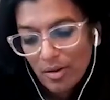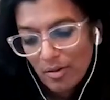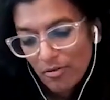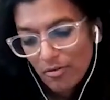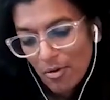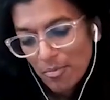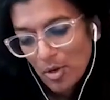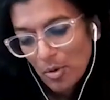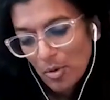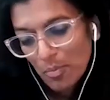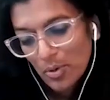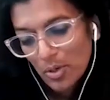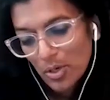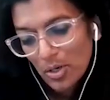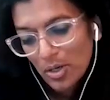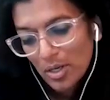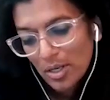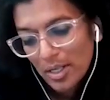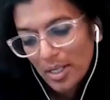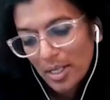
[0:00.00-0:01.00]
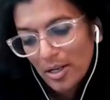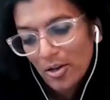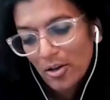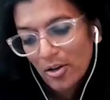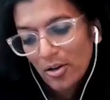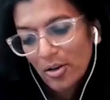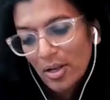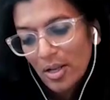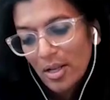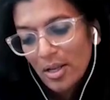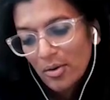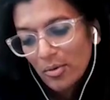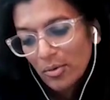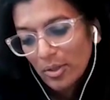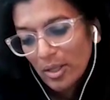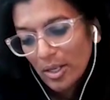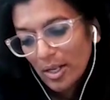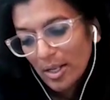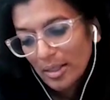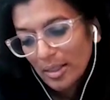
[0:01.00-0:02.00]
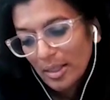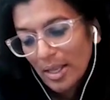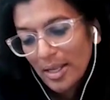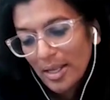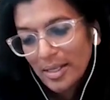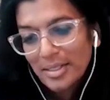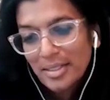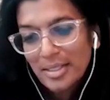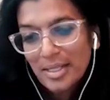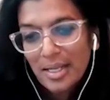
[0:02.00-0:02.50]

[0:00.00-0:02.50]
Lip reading: from your book here that I liked,